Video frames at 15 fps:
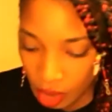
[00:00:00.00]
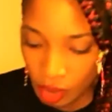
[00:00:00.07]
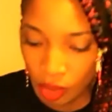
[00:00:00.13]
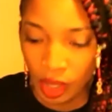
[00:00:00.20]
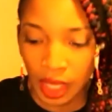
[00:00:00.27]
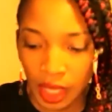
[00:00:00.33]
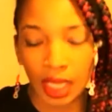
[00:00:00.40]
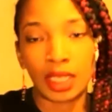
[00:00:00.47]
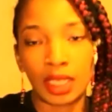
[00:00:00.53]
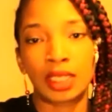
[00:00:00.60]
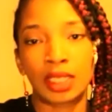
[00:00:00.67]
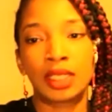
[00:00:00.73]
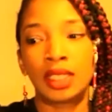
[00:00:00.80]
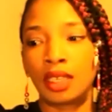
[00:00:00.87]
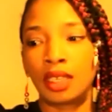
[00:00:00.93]
it is
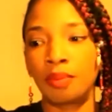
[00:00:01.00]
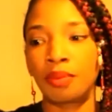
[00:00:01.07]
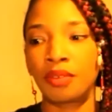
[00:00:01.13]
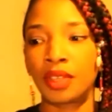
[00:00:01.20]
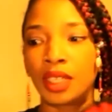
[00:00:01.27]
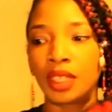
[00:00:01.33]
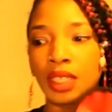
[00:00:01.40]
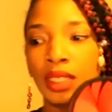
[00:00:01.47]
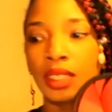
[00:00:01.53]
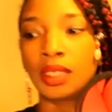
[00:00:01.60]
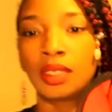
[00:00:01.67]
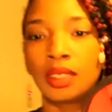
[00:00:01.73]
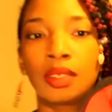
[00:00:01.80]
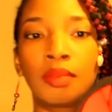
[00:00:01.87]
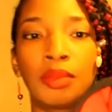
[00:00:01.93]
neoprene
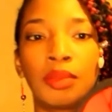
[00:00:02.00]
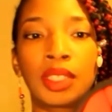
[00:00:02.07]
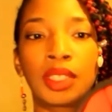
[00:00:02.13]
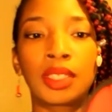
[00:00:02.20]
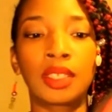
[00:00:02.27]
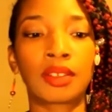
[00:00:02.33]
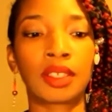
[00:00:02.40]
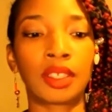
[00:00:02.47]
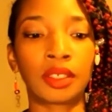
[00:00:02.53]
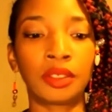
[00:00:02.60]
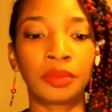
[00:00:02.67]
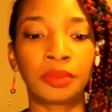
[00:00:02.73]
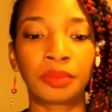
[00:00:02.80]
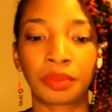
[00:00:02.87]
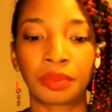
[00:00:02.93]
material.
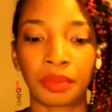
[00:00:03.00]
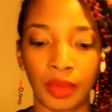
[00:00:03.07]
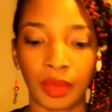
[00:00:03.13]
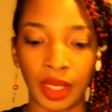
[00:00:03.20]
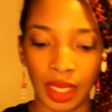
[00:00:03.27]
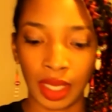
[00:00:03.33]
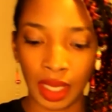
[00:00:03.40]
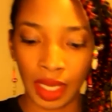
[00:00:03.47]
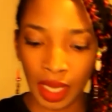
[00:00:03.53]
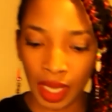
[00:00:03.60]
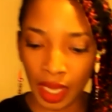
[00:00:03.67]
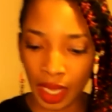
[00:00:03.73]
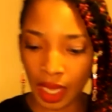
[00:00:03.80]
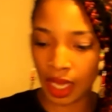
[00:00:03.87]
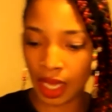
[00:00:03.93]

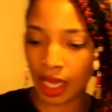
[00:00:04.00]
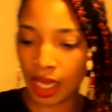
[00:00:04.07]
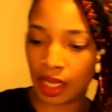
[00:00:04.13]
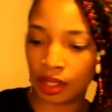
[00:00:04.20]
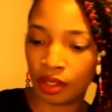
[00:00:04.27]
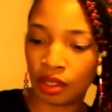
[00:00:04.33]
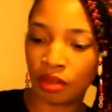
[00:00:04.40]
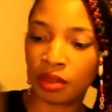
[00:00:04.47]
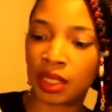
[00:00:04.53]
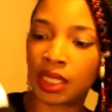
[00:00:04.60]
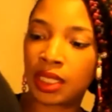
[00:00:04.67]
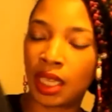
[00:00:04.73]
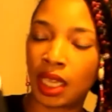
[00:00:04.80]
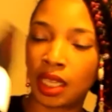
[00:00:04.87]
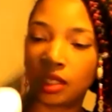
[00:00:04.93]
And you would
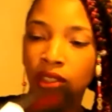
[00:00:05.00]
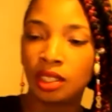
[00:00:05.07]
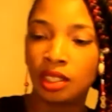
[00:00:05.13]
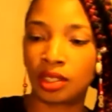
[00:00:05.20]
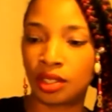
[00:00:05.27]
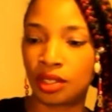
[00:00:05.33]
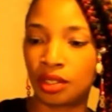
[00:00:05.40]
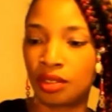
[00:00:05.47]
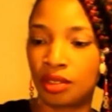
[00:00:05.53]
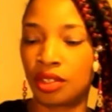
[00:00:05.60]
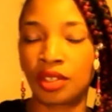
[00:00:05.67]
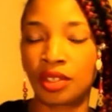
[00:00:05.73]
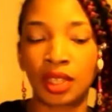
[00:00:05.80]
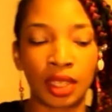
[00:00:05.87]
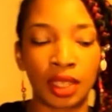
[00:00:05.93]
attach it to
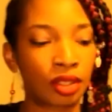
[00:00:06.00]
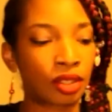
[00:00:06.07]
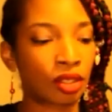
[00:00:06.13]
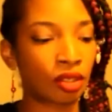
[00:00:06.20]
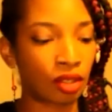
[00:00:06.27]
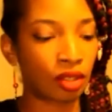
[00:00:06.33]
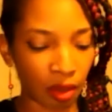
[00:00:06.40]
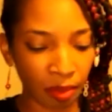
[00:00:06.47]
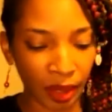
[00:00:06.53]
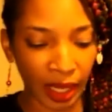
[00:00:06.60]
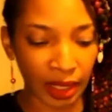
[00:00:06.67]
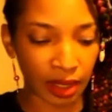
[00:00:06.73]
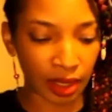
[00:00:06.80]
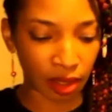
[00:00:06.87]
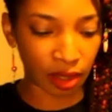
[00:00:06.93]
your
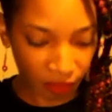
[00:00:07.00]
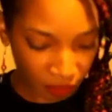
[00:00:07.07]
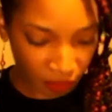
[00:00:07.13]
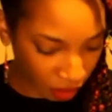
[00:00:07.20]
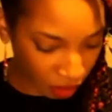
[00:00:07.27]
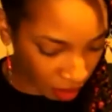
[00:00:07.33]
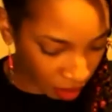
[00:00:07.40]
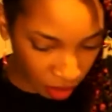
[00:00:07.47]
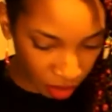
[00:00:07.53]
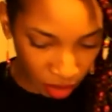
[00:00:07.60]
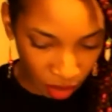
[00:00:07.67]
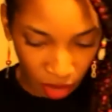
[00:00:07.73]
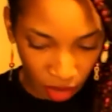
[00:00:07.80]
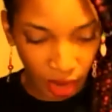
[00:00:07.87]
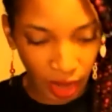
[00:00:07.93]
bicycle to
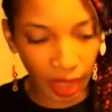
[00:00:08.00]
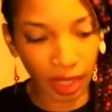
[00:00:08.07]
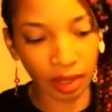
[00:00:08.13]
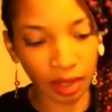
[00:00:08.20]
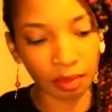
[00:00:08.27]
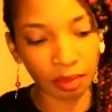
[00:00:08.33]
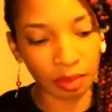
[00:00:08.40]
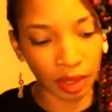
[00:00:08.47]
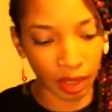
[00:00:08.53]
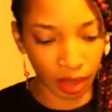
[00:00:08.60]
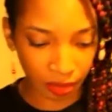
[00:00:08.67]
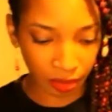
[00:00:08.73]
your handlebar.